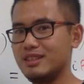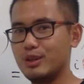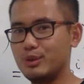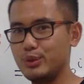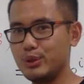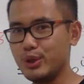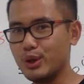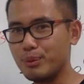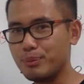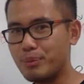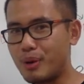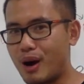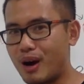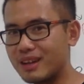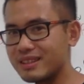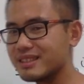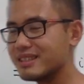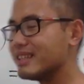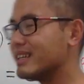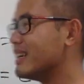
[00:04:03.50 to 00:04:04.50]
the real
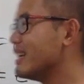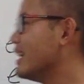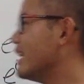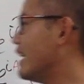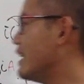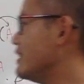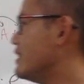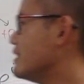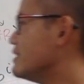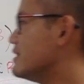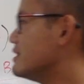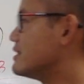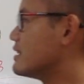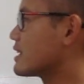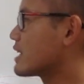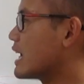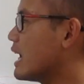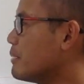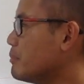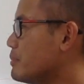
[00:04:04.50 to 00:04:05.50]
part. And this is the
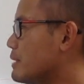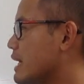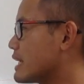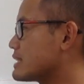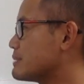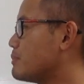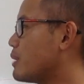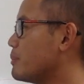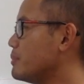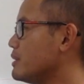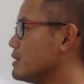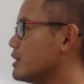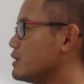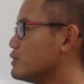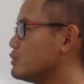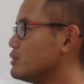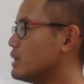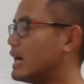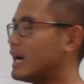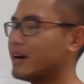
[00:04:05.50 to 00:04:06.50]
complex part
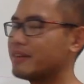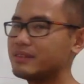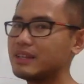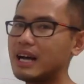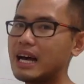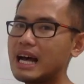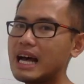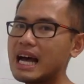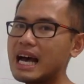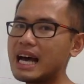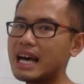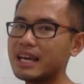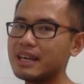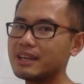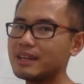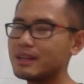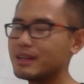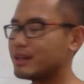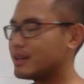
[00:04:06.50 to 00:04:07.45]
because you have the I.